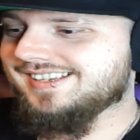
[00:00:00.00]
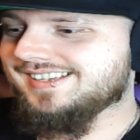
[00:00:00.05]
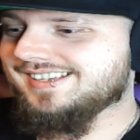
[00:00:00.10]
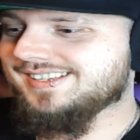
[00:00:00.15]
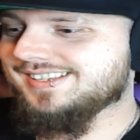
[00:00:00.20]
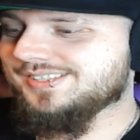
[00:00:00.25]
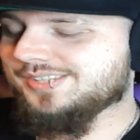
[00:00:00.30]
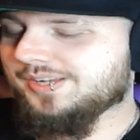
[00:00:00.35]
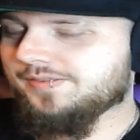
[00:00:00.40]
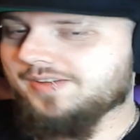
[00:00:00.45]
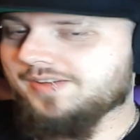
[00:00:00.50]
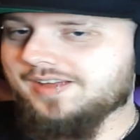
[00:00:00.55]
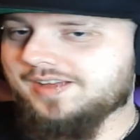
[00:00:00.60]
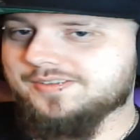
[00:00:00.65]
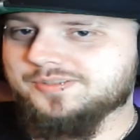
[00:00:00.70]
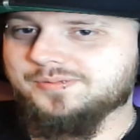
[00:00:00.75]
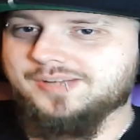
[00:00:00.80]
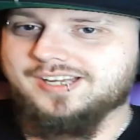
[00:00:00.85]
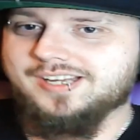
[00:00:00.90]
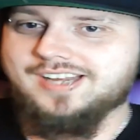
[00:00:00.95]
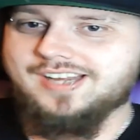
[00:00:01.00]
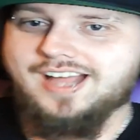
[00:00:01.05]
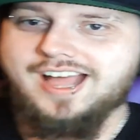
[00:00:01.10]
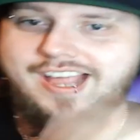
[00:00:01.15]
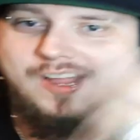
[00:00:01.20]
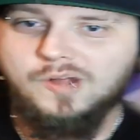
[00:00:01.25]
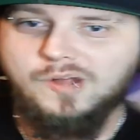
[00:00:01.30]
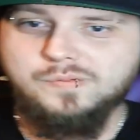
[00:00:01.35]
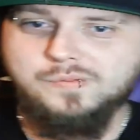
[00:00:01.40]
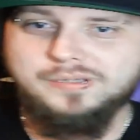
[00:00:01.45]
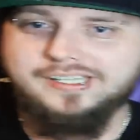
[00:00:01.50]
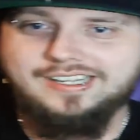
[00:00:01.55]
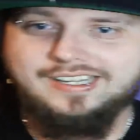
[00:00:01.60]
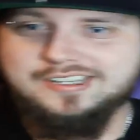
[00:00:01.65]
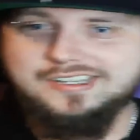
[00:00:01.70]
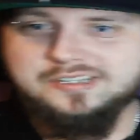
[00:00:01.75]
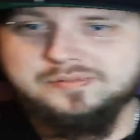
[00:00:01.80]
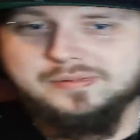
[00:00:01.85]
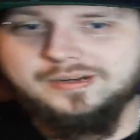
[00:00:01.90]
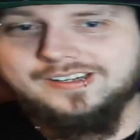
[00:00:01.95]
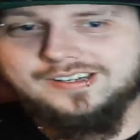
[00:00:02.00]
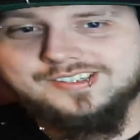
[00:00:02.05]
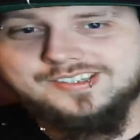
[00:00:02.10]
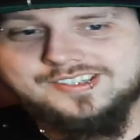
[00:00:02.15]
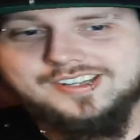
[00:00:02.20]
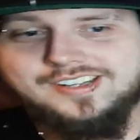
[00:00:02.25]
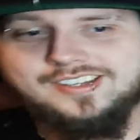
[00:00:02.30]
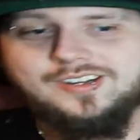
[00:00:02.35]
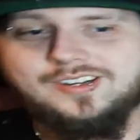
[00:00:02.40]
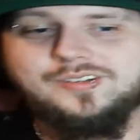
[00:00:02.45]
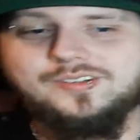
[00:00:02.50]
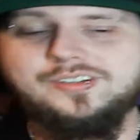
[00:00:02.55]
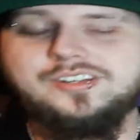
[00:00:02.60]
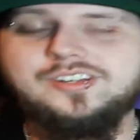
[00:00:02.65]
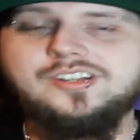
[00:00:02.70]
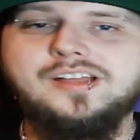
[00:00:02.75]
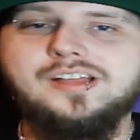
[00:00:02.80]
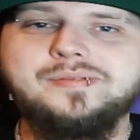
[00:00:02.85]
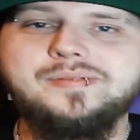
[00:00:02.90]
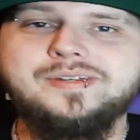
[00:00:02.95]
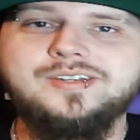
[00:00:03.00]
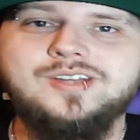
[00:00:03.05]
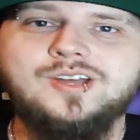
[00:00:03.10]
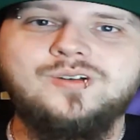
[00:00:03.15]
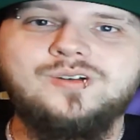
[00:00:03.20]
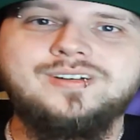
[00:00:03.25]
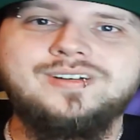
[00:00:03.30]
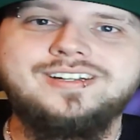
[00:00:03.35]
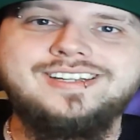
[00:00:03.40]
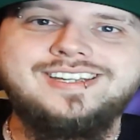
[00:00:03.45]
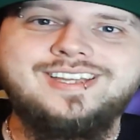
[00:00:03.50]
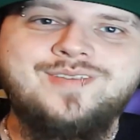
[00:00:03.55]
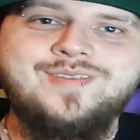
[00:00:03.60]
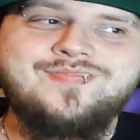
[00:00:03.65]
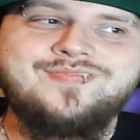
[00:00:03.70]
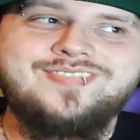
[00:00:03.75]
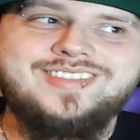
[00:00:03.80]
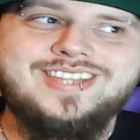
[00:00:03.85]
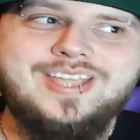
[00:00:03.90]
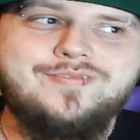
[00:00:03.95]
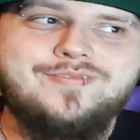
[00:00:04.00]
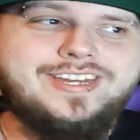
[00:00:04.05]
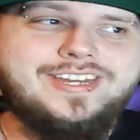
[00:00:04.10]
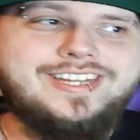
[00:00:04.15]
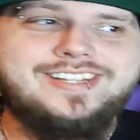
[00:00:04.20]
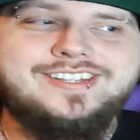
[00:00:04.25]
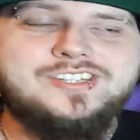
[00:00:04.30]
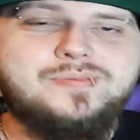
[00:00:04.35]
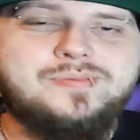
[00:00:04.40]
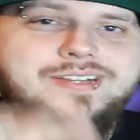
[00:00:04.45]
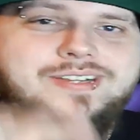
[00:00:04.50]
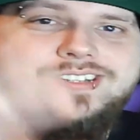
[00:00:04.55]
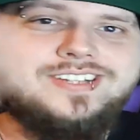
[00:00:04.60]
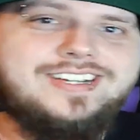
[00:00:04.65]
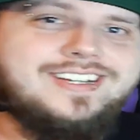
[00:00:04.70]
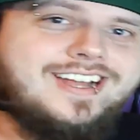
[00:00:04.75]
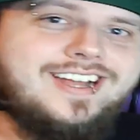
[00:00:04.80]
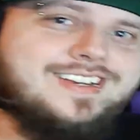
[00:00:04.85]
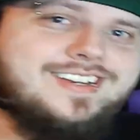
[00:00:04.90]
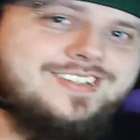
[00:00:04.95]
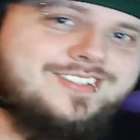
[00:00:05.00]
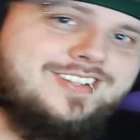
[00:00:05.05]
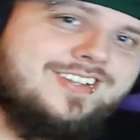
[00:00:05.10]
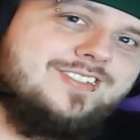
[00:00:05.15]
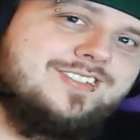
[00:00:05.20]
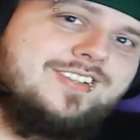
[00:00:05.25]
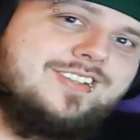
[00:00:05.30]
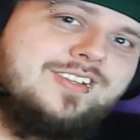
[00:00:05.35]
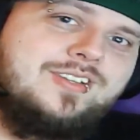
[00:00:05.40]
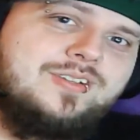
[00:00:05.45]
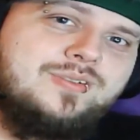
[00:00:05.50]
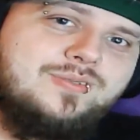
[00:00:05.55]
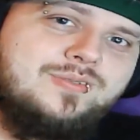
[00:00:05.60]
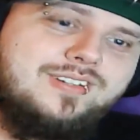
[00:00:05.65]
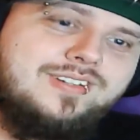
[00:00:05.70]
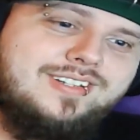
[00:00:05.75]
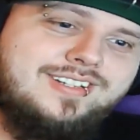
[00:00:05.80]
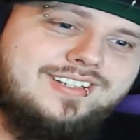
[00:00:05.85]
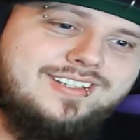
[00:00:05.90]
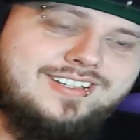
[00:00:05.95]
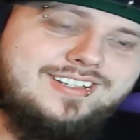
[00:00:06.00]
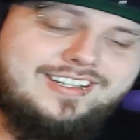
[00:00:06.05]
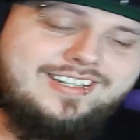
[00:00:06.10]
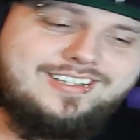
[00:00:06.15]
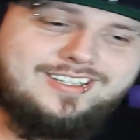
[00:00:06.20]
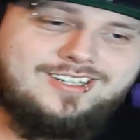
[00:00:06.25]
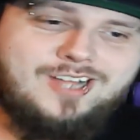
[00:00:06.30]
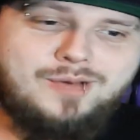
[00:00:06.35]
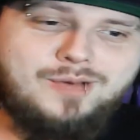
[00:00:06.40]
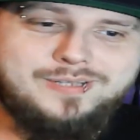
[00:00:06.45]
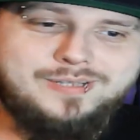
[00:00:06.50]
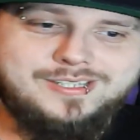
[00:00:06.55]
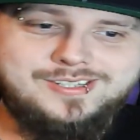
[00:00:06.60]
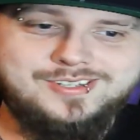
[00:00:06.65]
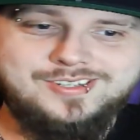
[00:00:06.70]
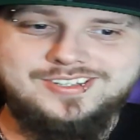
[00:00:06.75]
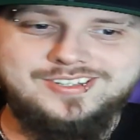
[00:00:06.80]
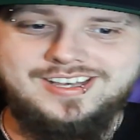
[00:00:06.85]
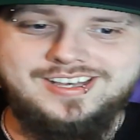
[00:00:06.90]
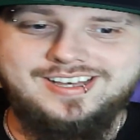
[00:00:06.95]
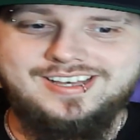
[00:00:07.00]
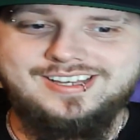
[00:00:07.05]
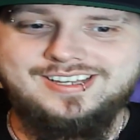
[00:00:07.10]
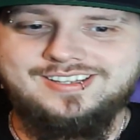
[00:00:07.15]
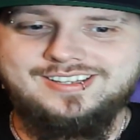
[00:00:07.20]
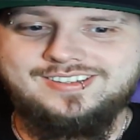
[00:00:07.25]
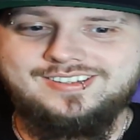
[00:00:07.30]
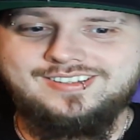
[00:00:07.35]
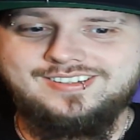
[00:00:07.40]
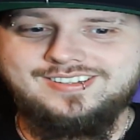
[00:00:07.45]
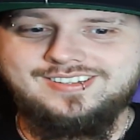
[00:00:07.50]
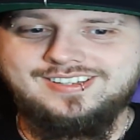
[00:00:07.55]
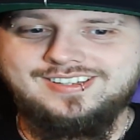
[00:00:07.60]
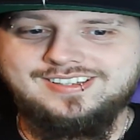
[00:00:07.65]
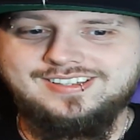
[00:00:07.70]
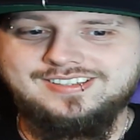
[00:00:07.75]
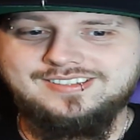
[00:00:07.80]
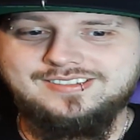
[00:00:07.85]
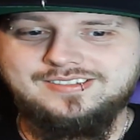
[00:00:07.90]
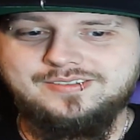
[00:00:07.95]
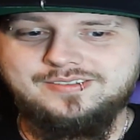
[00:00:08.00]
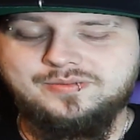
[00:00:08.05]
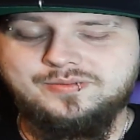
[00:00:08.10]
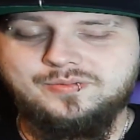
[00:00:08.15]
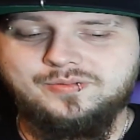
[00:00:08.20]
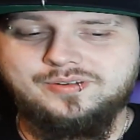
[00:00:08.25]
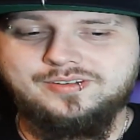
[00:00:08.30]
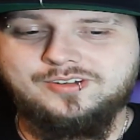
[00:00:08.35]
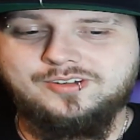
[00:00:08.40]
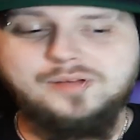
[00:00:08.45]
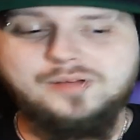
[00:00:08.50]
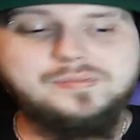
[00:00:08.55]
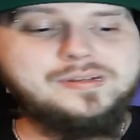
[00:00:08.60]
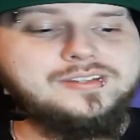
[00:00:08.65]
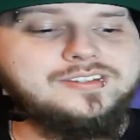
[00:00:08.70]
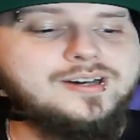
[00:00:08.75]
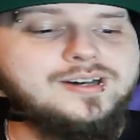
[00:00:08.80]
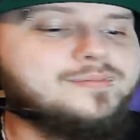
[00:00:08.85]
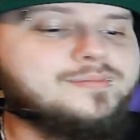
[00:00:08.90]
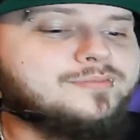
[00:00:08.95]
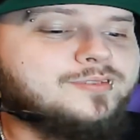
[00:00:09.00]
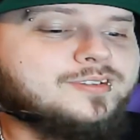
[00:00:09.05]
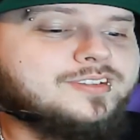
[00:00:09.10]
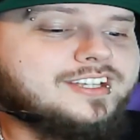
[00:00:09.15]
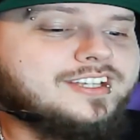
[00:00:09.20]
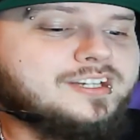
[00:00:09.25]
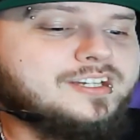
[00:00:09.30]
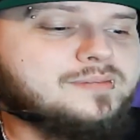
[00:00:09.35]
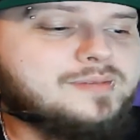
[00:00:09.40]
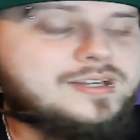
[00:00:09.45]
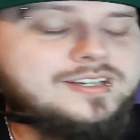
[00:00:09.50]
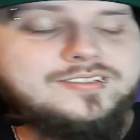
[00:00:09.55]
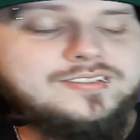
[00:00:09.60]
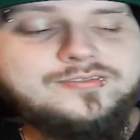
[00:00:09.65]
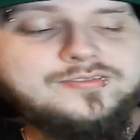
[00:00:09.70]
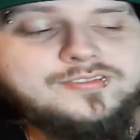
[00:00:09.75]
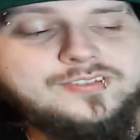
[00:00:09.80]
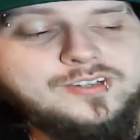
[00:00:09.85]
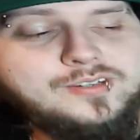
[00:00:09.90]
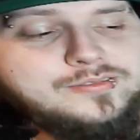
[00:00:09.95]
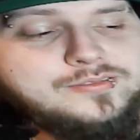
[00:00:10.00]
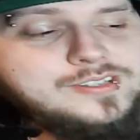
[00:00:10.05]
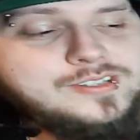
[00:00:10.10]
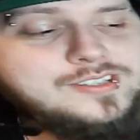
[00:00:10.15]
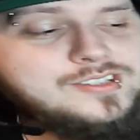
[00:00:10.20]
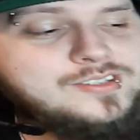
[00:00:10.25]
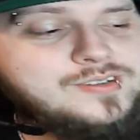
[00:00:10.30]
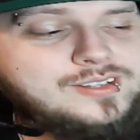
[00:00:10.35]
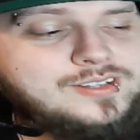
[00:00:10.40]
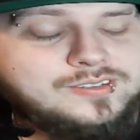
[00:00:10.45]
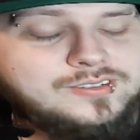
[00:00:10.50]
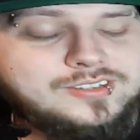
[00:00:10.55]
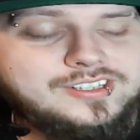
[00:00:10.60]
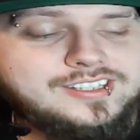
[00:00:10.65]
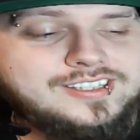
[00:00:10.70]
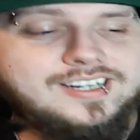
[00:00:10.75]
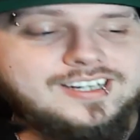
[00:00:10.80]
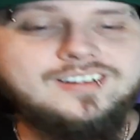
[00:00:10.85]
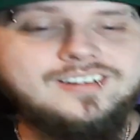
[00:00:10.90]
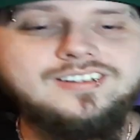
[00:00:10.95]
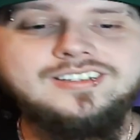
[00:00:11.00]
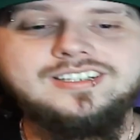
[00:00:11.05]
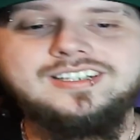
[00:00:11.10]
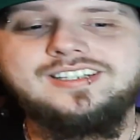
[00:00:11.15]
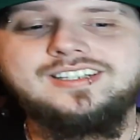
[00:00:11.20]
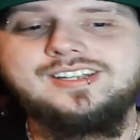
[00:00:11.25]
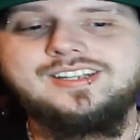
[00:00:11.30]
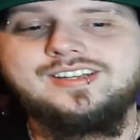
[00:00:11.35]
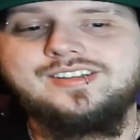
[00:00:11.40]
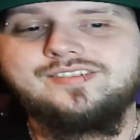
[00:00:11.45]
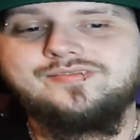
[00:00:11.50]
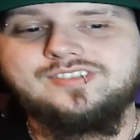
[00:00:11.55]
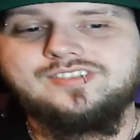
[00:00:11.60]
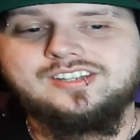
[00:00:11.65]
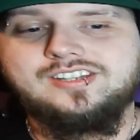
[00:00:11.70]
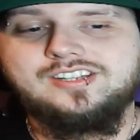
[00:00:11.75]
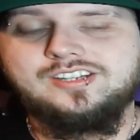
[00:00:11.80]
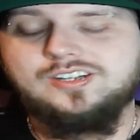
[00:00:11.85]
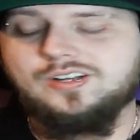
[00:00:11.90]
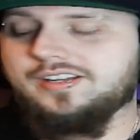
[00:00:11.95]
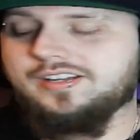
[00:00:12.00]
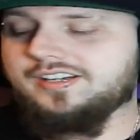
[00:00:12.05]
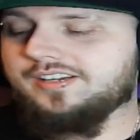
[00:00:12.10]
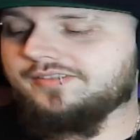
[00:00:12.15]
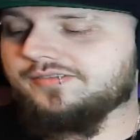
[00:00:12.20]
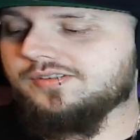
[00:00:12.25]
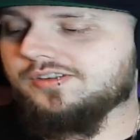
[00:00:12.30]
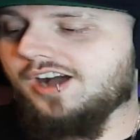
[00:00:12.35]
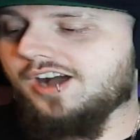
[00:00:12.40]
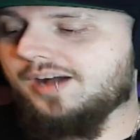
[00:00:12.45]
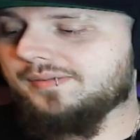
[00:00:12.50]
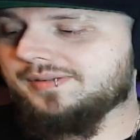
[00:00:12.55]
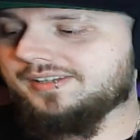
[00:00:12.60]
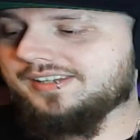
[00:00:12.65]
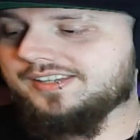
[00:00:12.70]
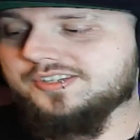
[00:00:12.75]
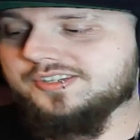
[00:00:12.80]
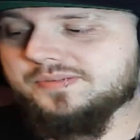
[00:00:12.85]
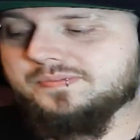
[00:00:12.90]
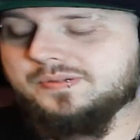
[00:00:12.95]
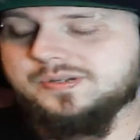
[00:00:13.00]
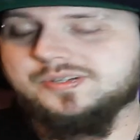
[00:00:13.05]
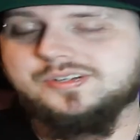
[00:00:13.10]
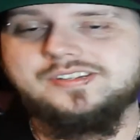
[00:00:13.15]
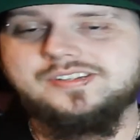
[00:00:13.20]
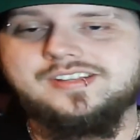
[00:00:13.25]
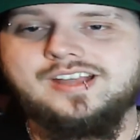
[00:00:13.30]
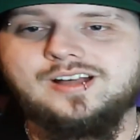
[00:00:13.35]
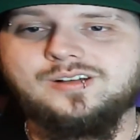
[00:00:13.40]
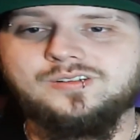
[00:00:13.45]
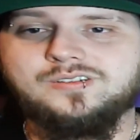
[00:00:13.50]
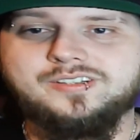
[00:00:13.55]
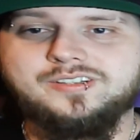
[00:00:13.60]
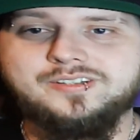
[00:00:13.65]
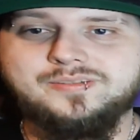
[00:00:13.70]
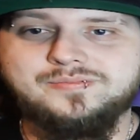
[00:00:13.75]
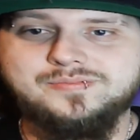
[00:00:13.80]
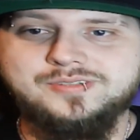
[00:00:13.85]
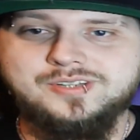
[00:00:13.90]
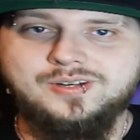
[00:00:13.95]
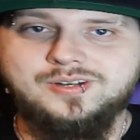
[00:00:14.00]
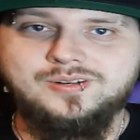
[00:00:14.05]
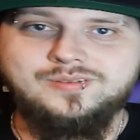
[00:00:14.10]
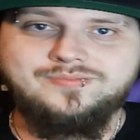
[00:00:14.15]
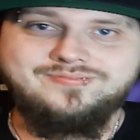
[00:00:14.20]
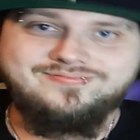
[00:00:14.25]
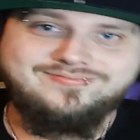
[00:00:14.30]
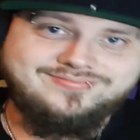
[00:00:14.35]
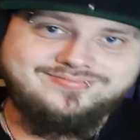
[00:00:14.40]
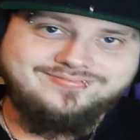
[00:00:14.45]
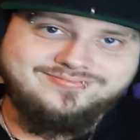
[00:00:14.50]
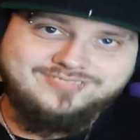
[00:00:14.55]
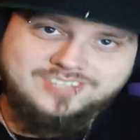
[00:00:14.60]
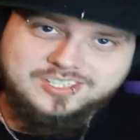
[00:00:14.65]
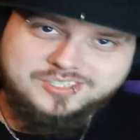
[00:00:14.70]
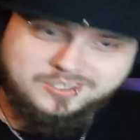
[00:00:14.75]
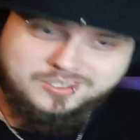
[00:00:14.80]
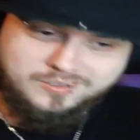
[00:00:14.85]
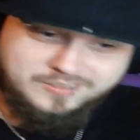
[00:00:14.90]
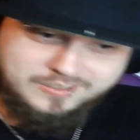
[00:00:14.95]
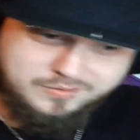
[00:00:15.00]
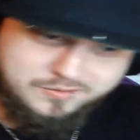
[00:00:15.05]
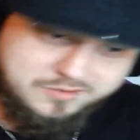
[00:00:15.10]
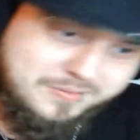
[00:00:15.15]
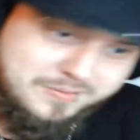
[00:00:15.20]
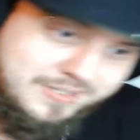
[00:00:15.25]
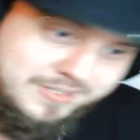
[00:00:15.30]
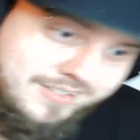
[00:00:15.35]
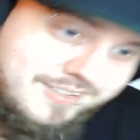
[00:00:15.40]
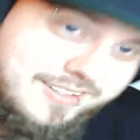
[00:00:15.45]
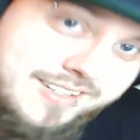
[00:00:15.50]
see if I have some kind of eye-opening experience. I don't know. You let me know if any of this makes any kind of sense to you in the comments. If you want to call me dumb for thinking about it, feel free to. I don't really care. You know, if you comment, that just pushes the algorithm, so disagreeing with me